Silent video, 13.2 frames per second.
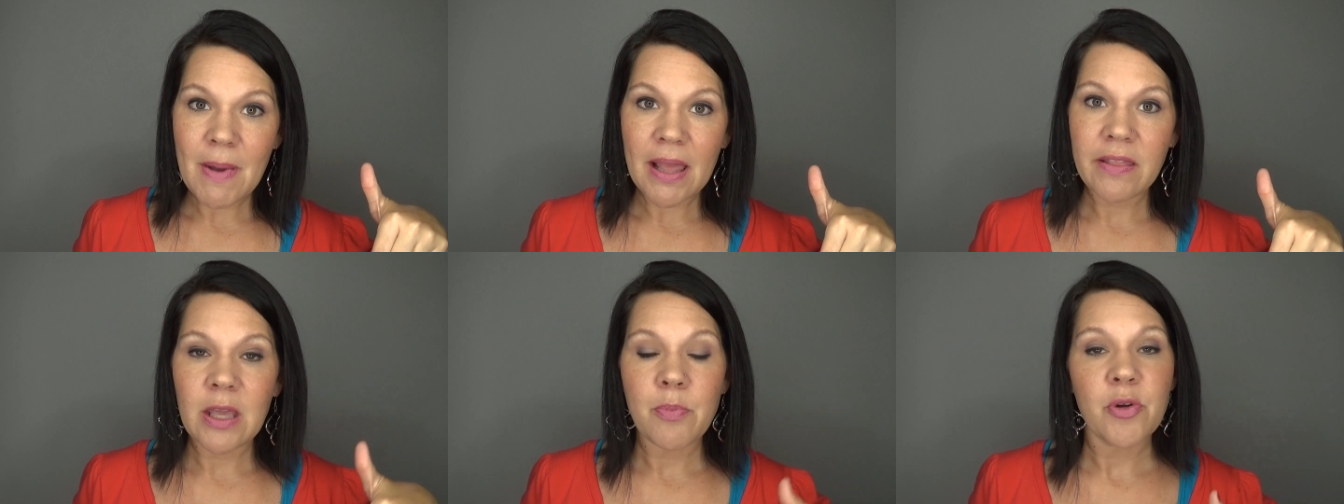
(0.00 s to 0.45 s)
to
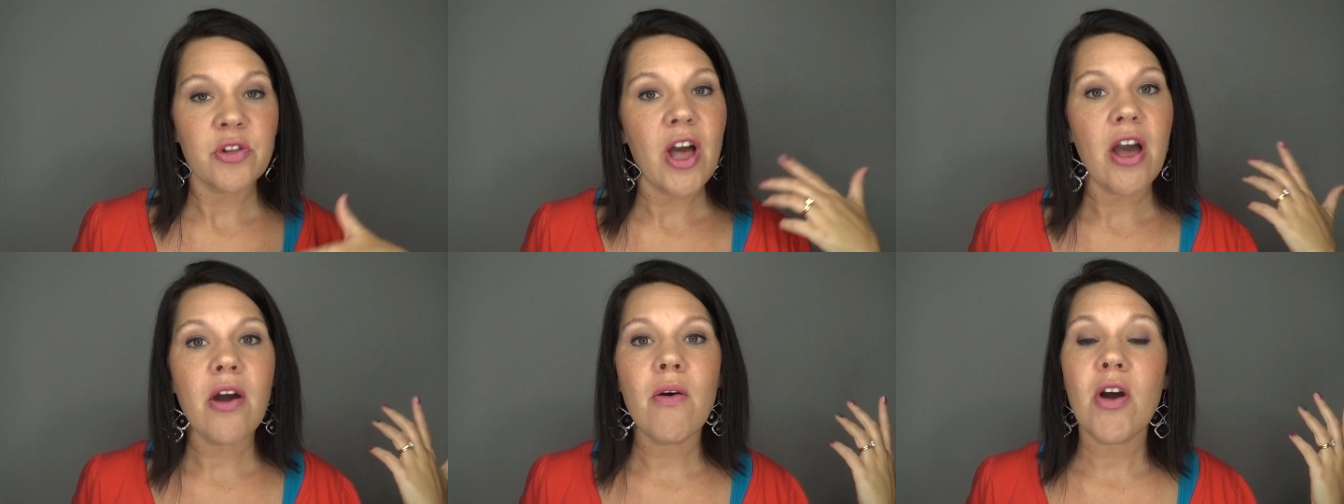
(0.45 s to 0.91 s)
my link
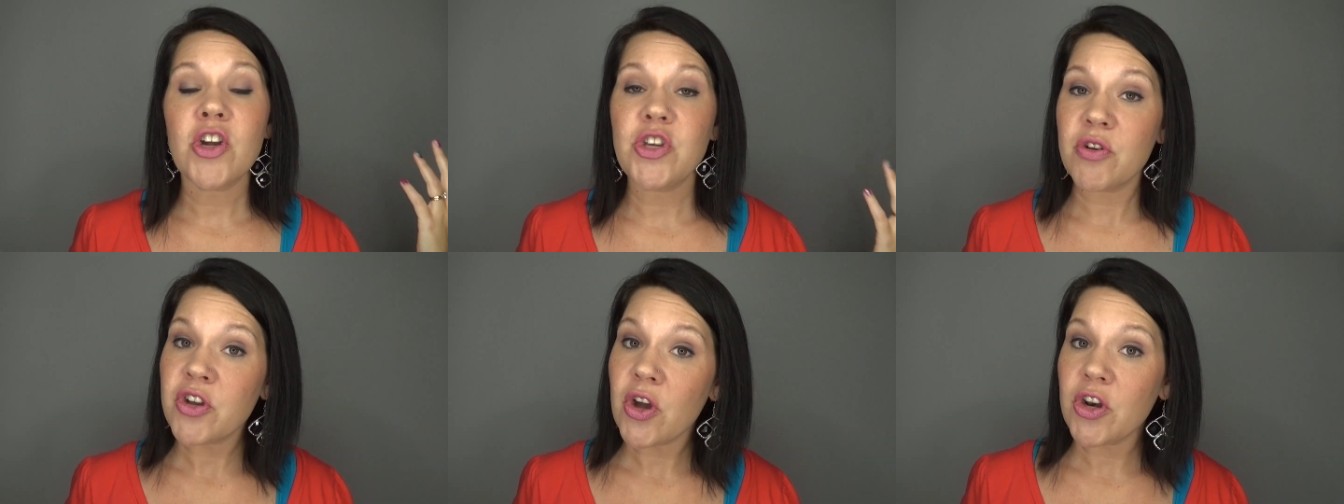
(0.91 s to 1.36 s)
below.
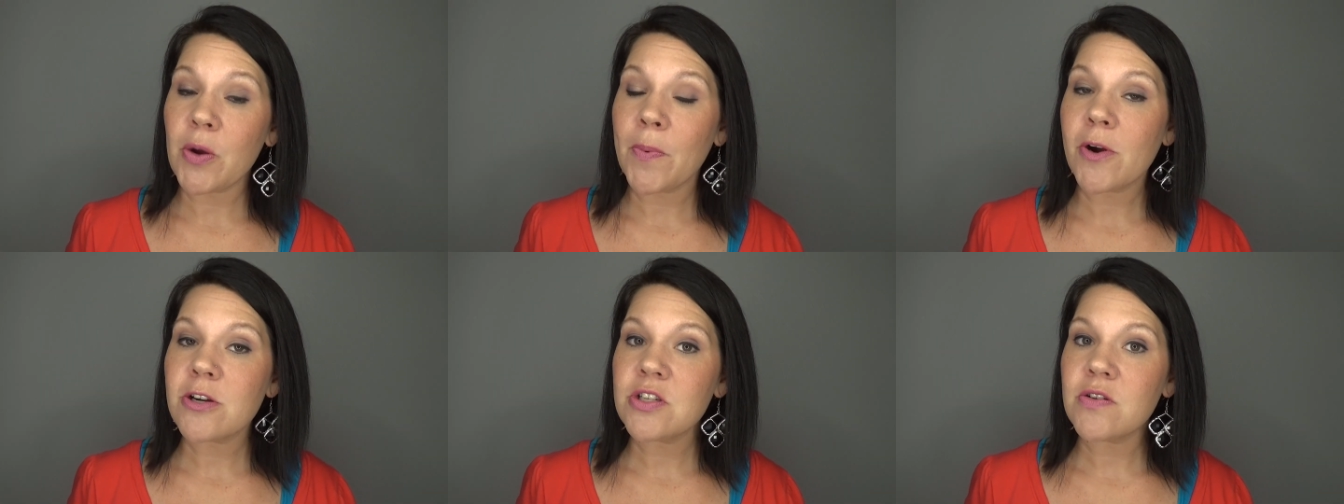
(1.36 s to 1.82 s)
You can go to your
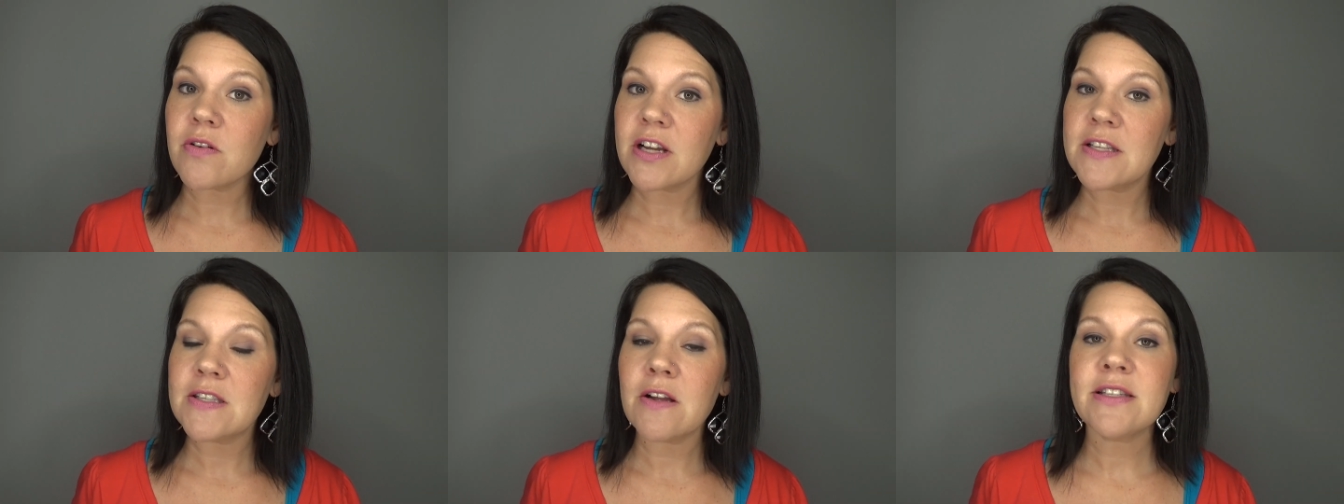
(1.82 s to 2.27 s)
personal
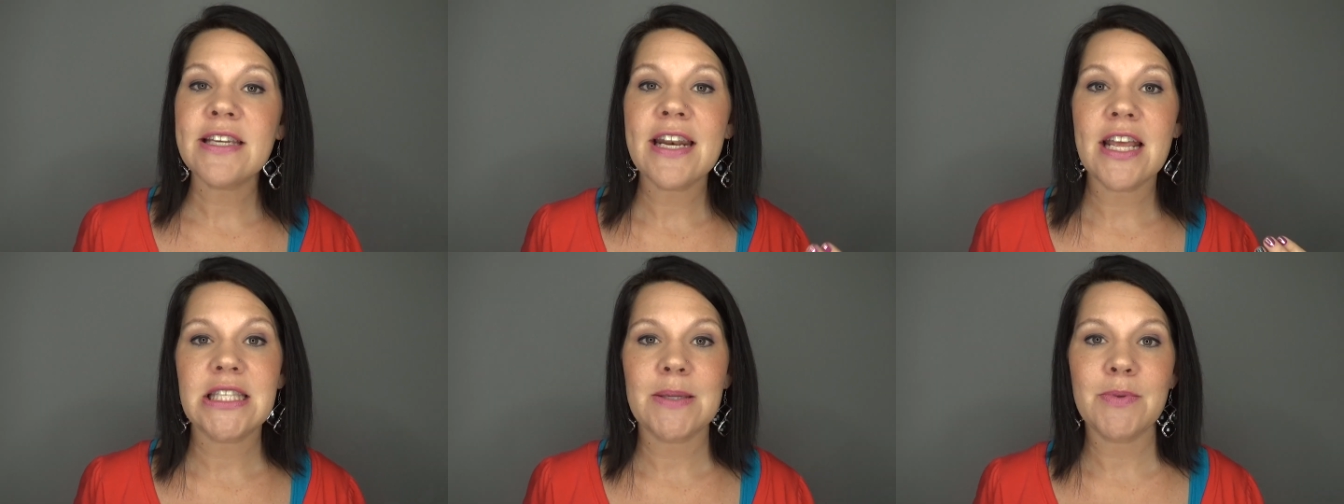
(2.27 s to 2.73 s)

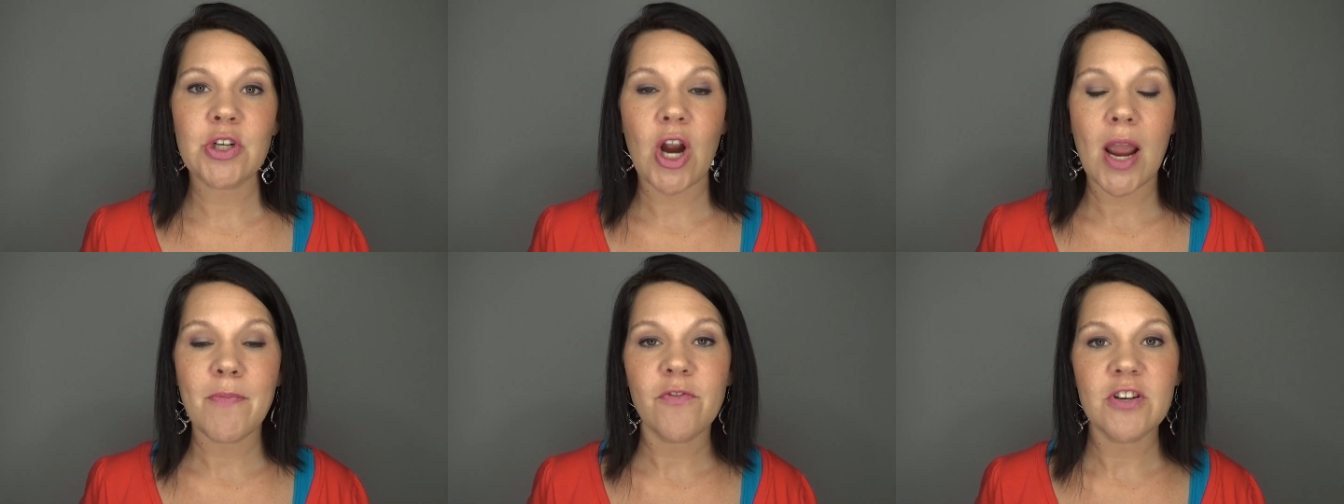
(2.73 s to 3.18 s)
consultant and
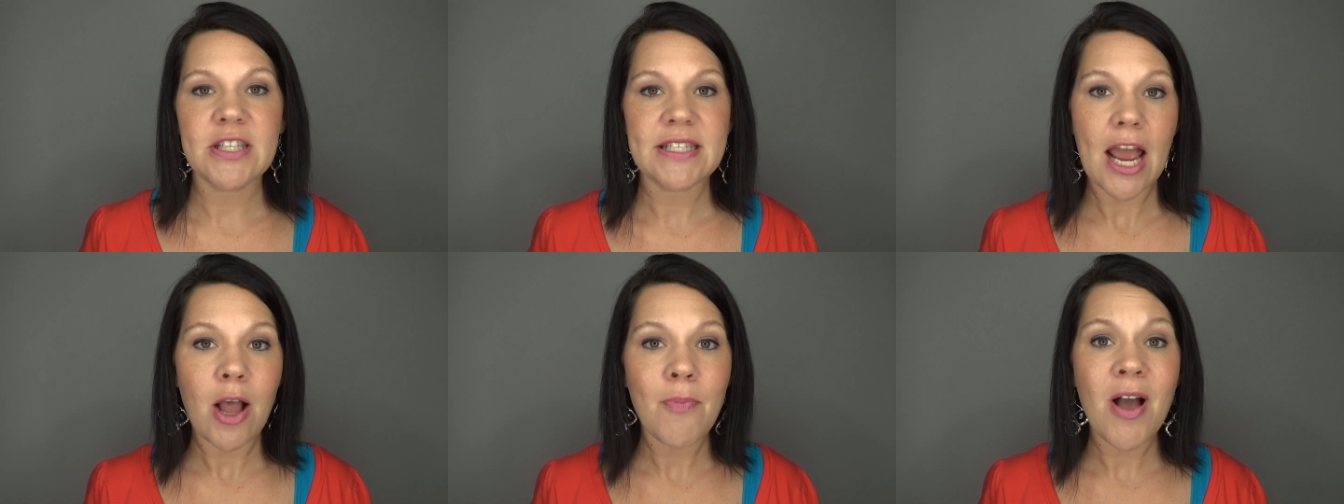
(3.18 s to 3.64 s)
subscribe for
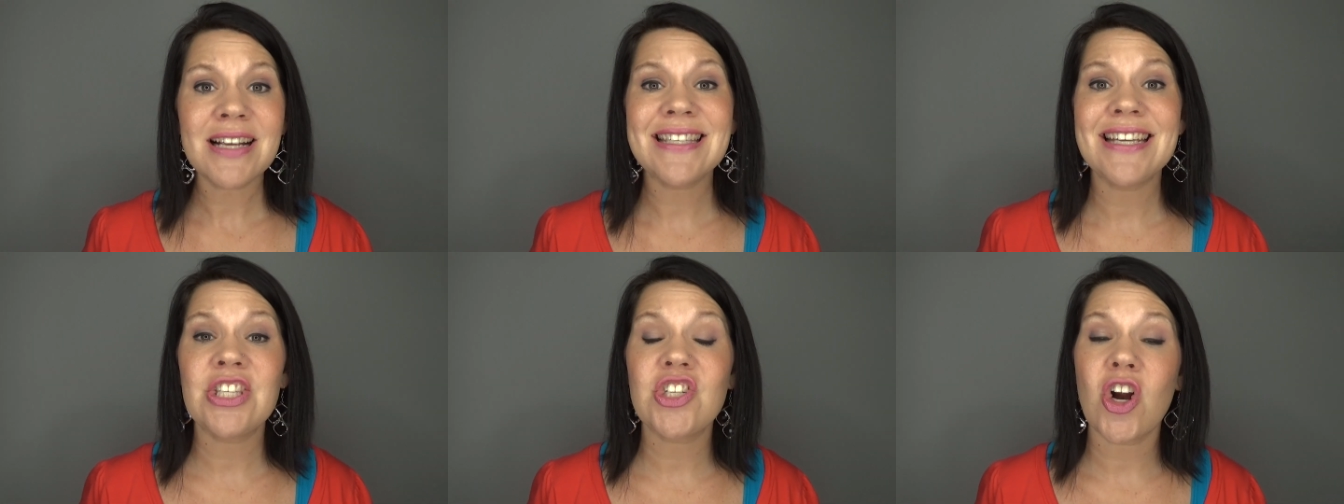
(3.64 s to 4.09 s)
Stylebox.
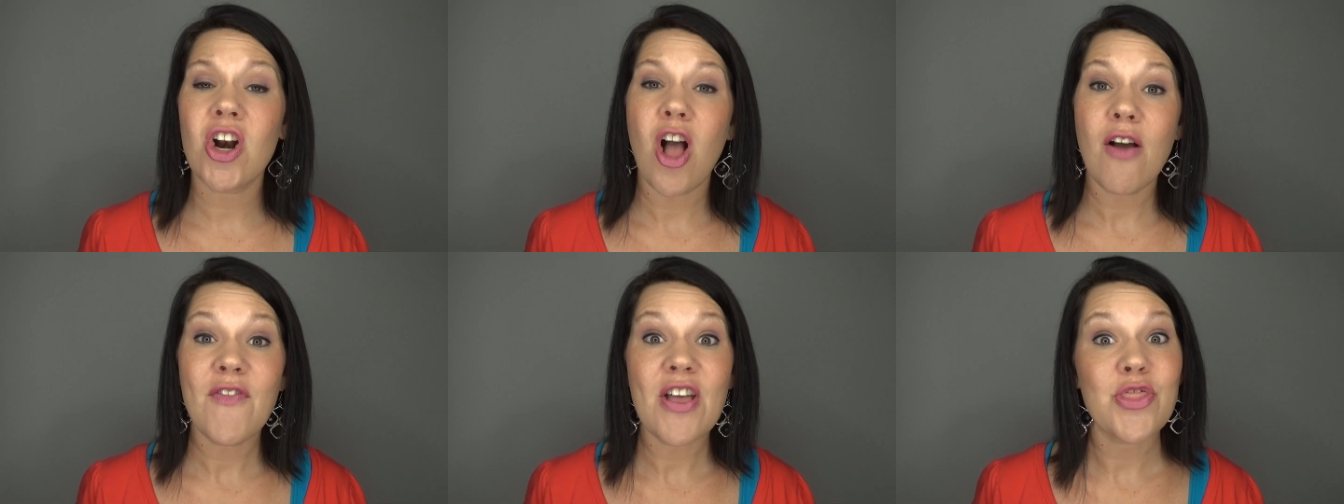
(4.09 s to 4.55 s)
They start
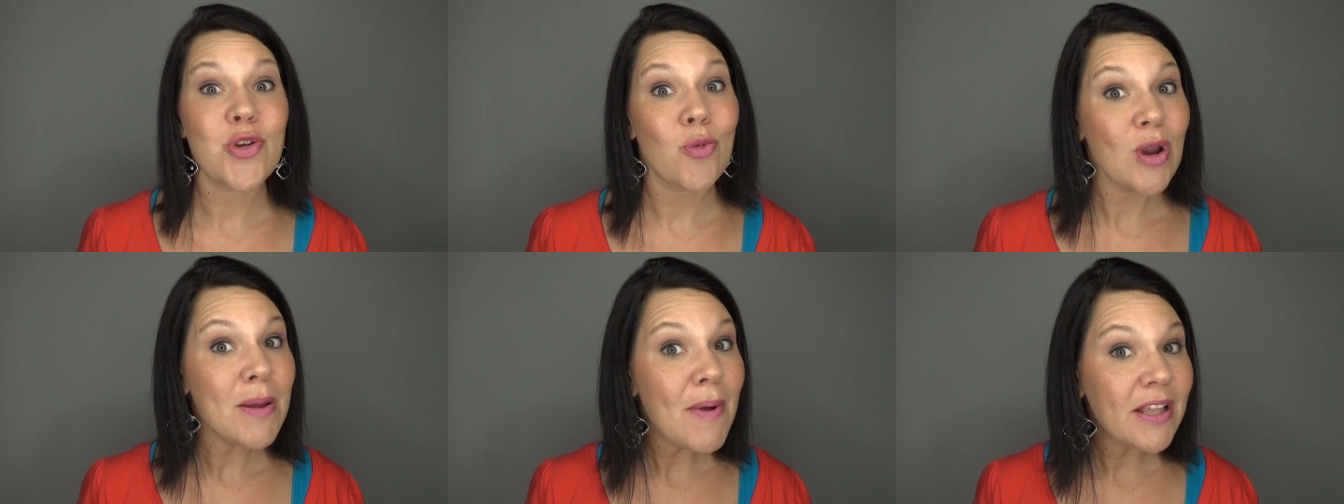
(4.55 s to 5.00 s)
off at
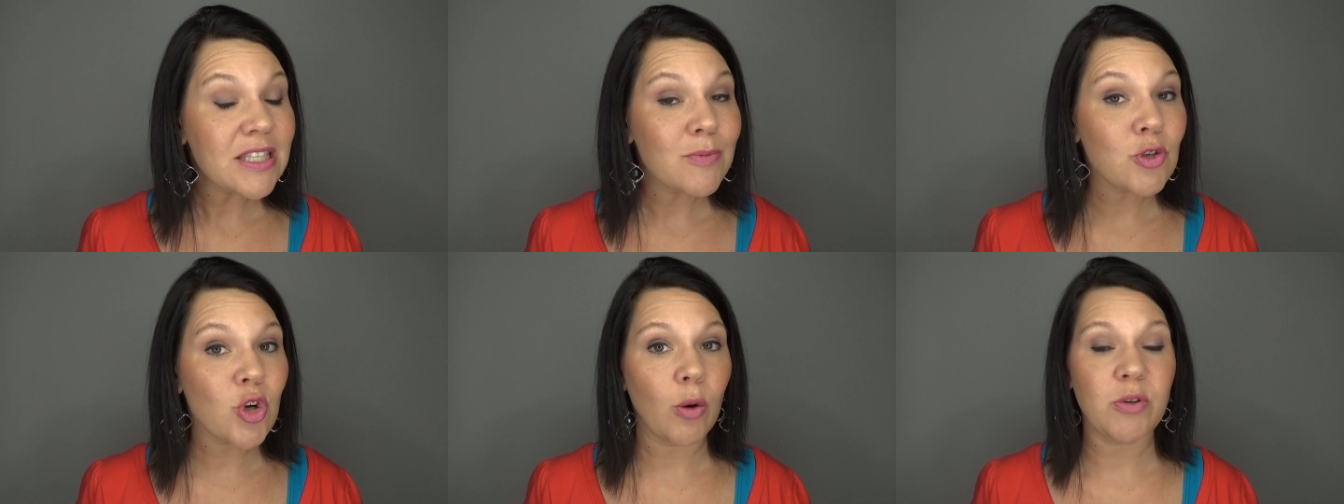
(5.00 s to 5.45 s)
three month
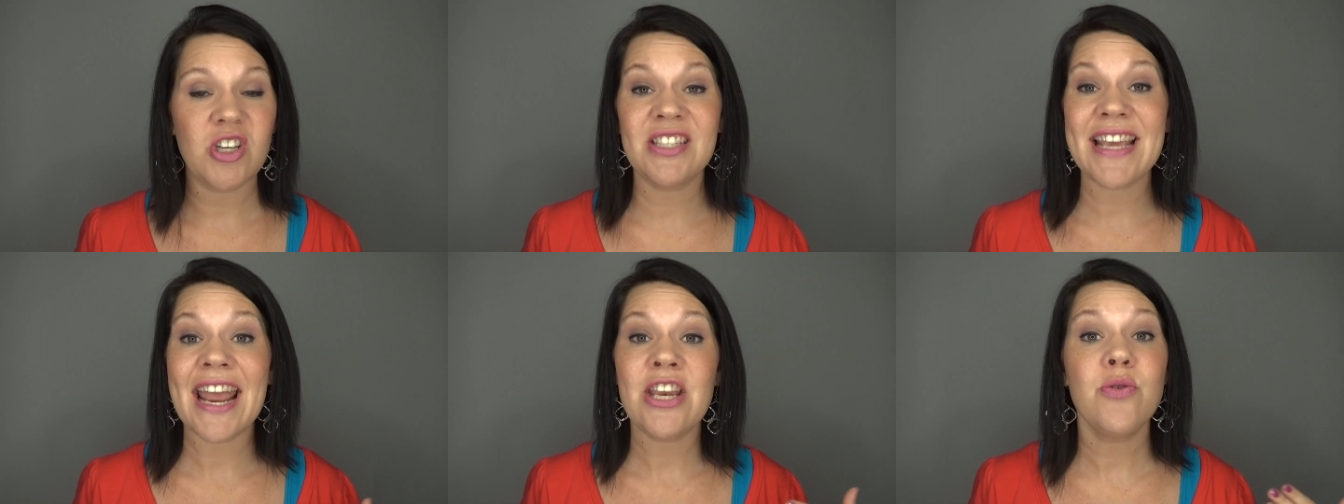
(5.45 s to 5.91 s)

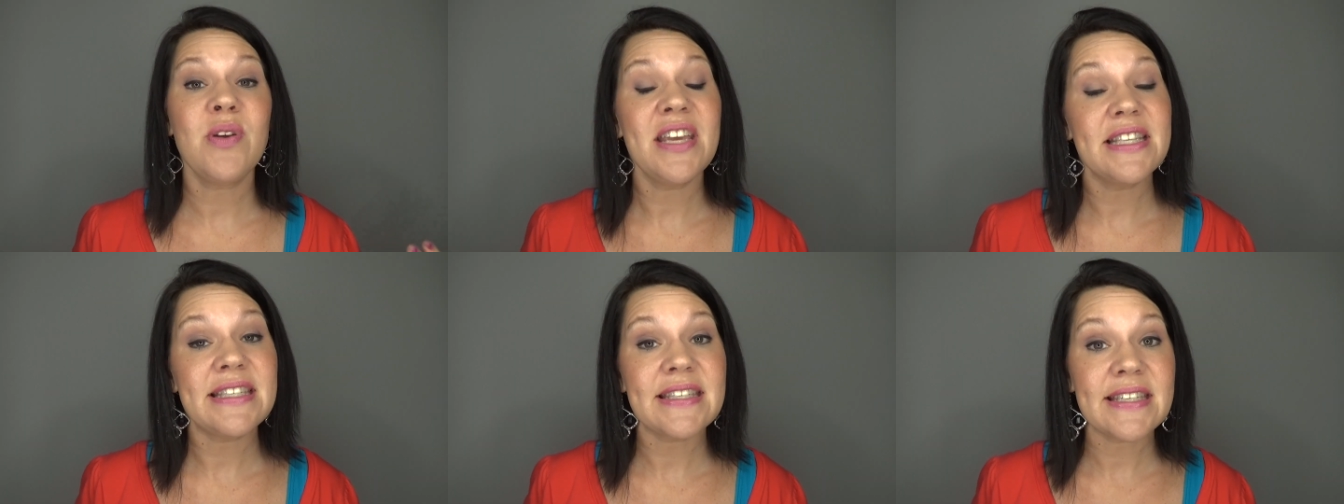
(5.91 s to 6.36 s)
subscriptions and you
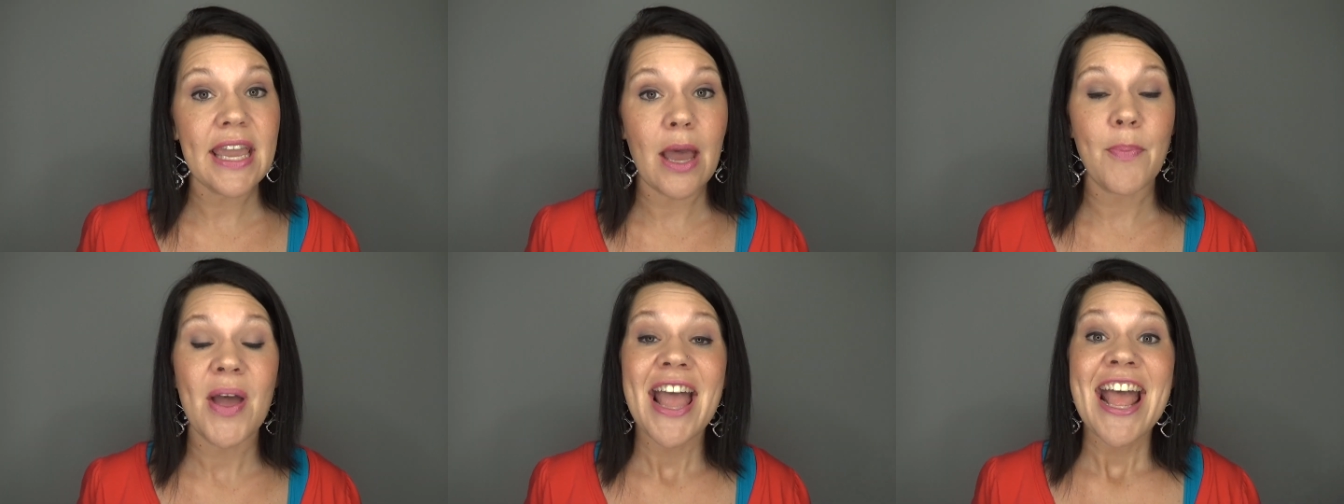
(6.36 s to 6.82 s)
can
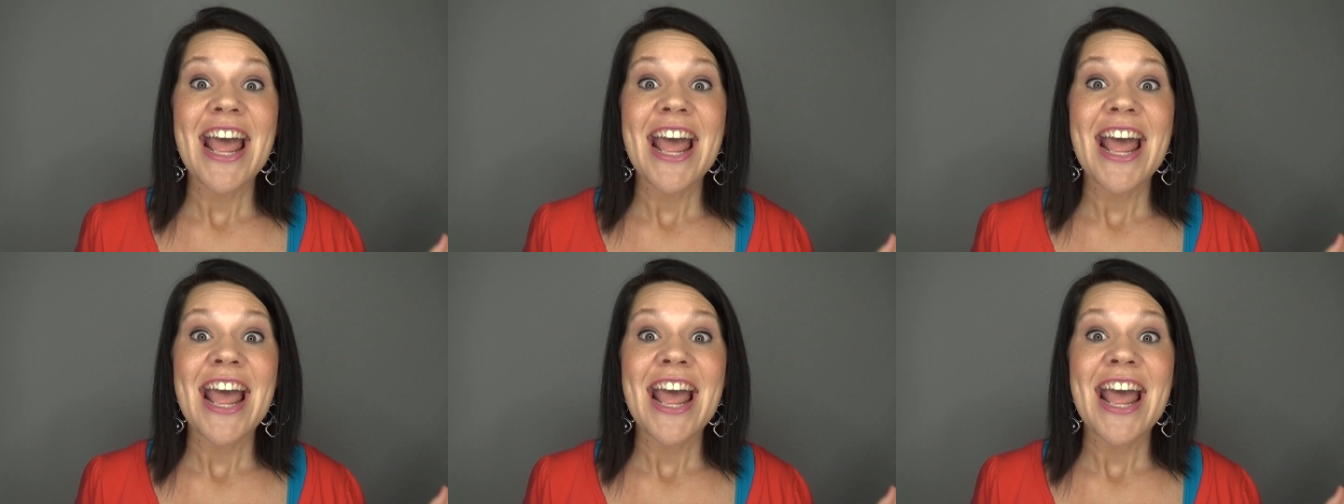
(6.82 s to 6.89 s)
skip.